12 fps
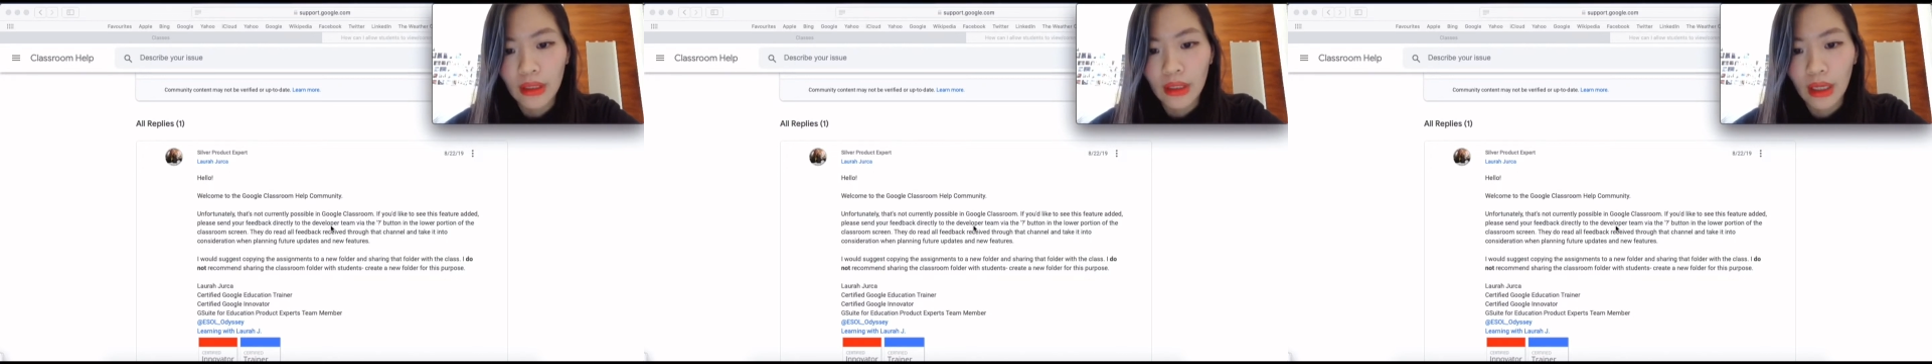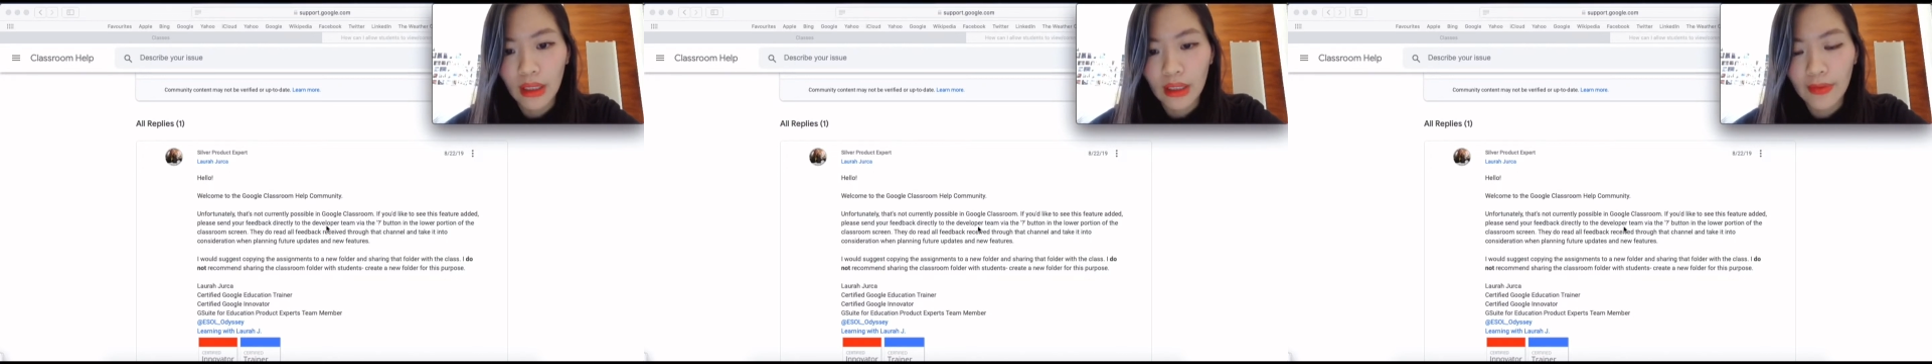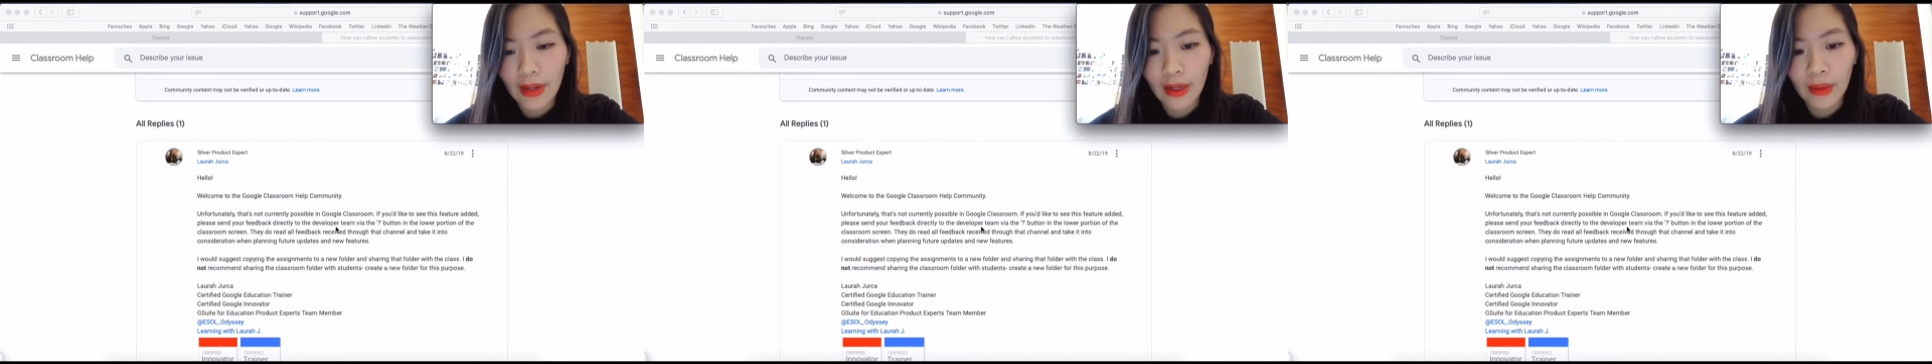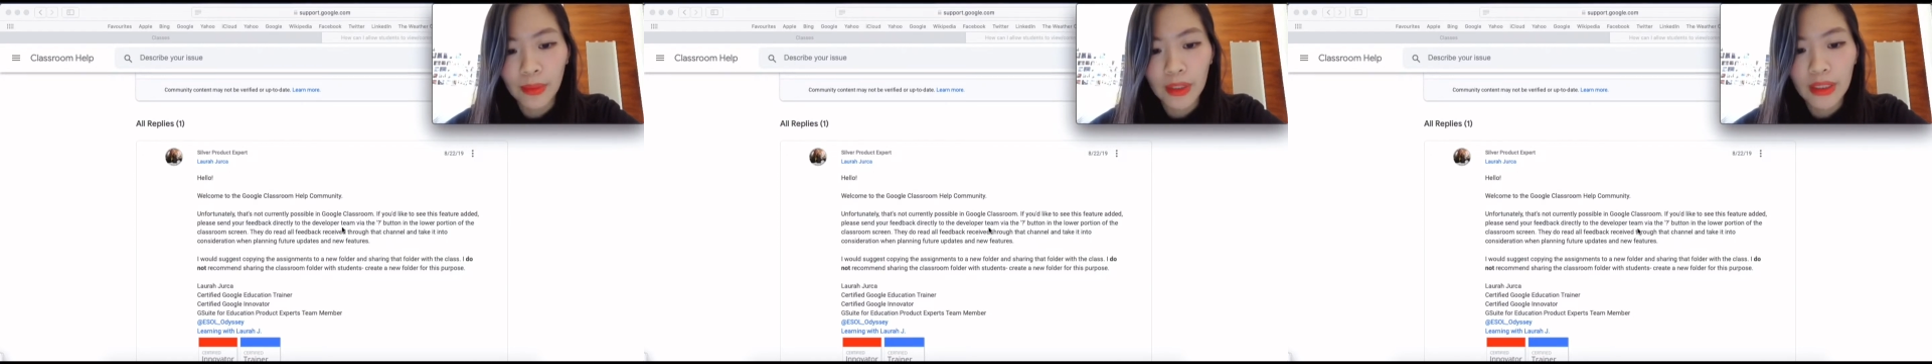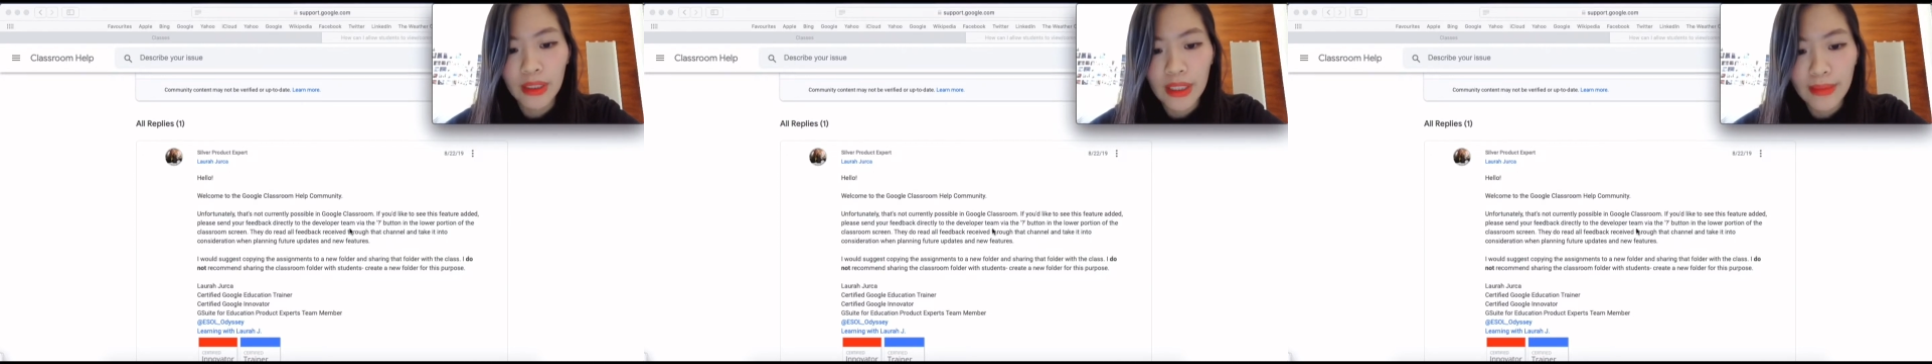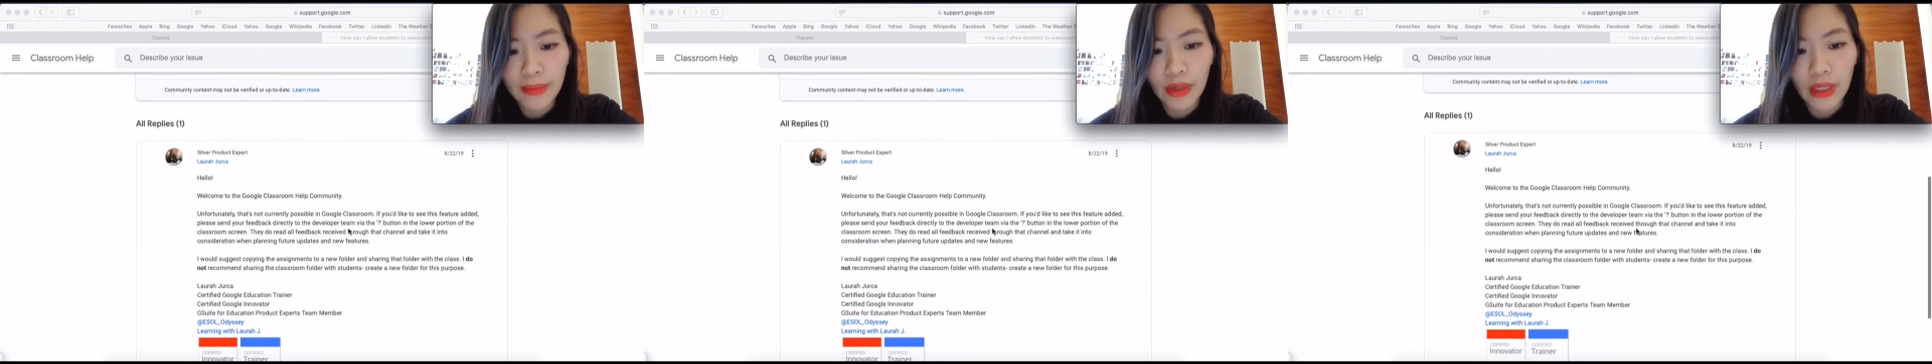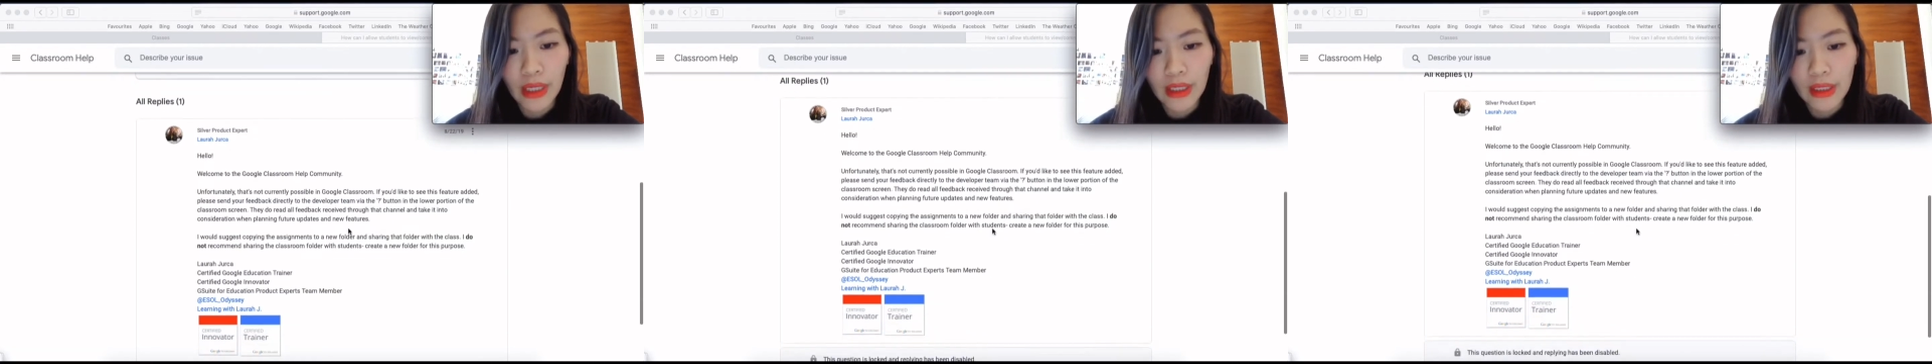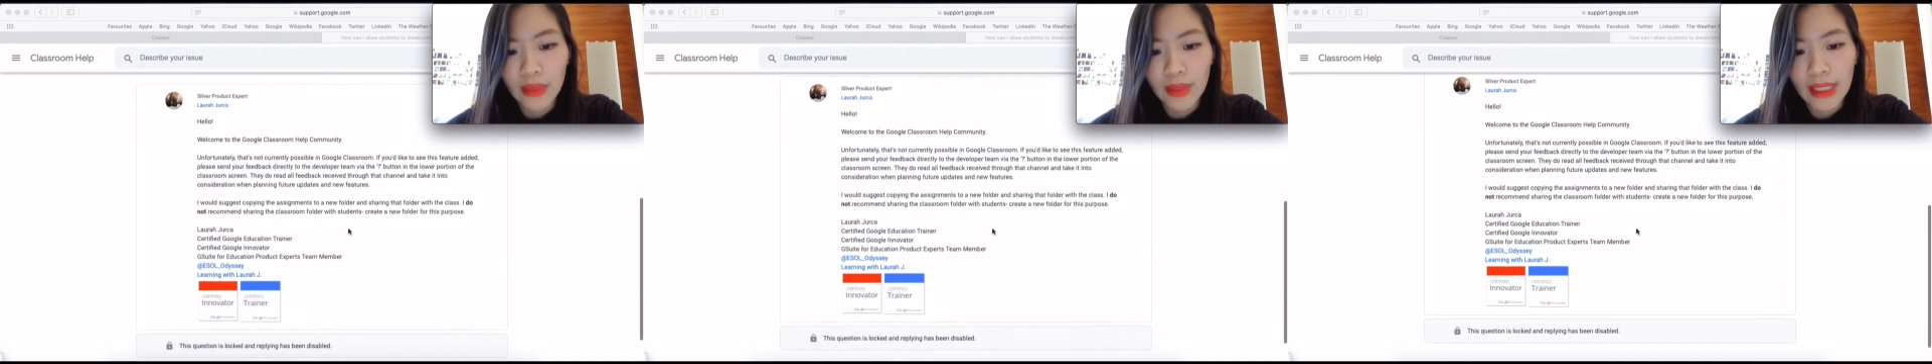developer team. Okay, and
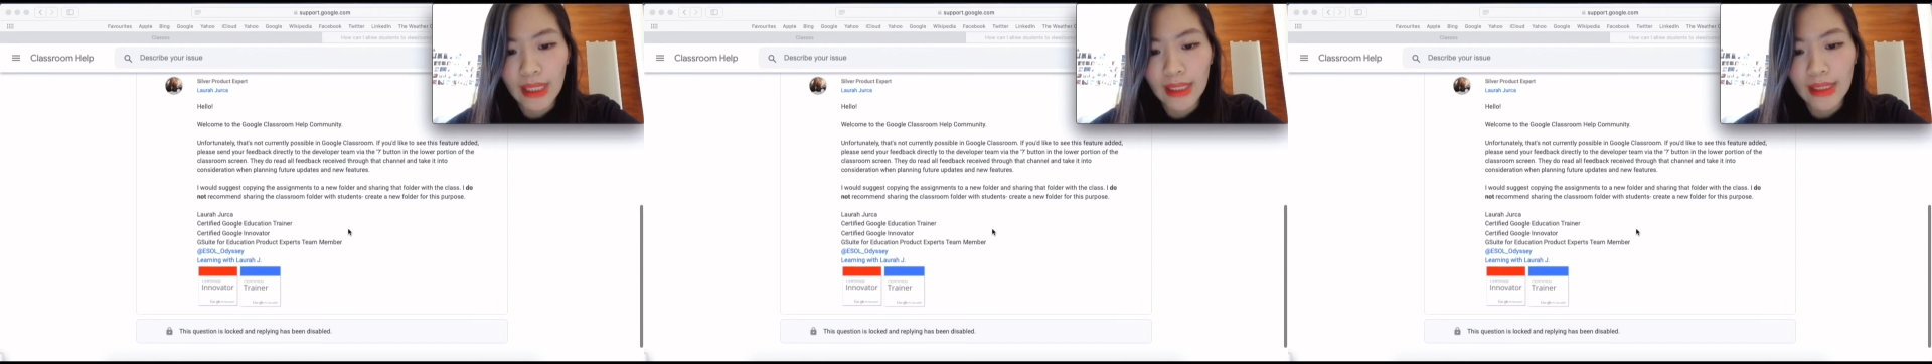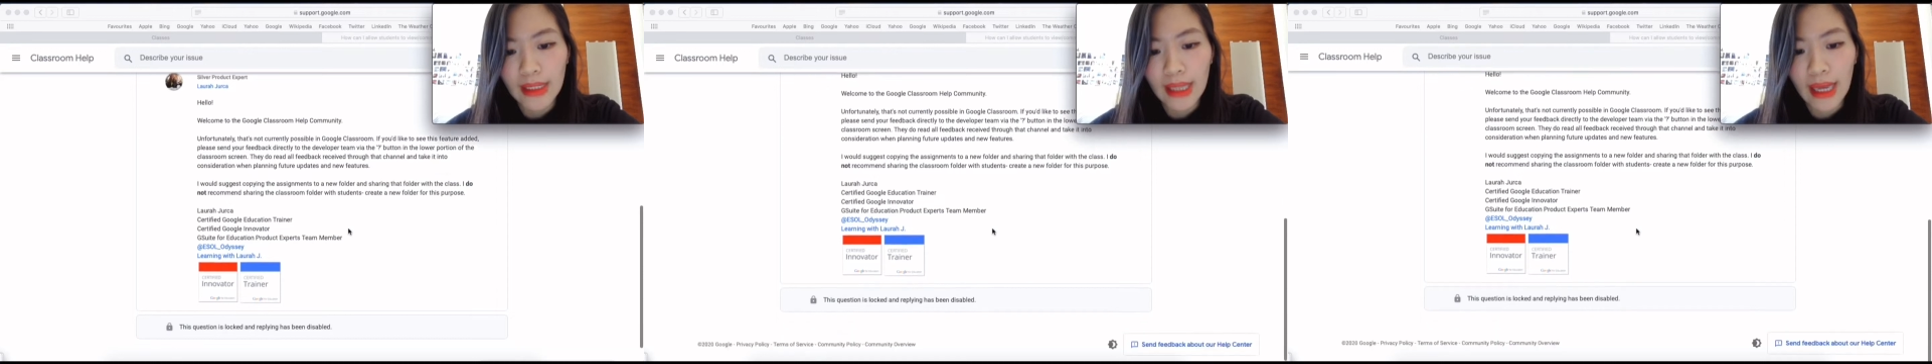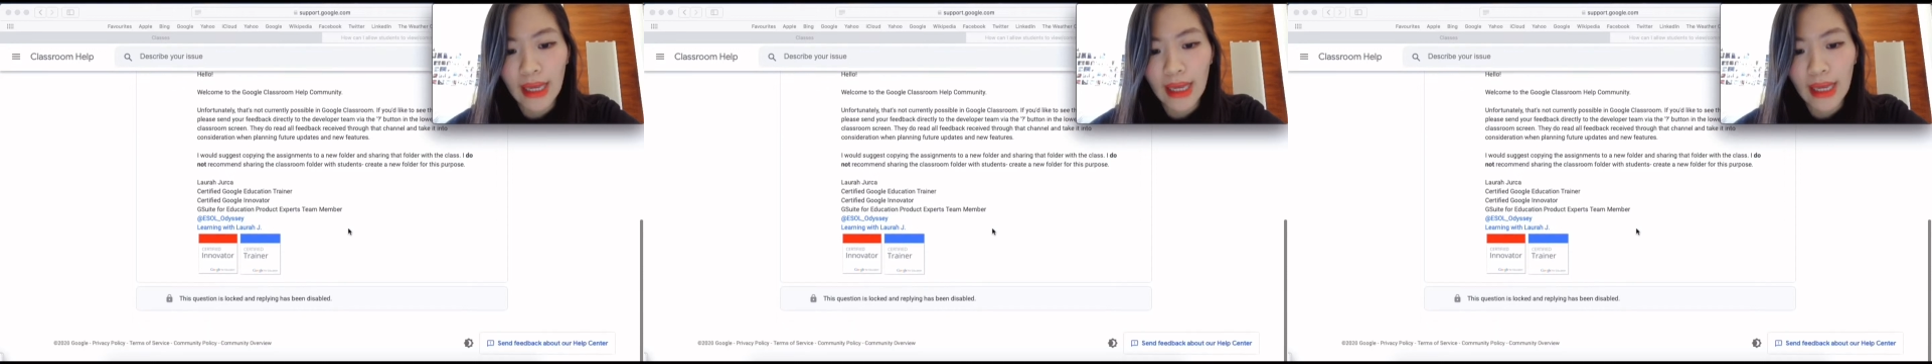this was as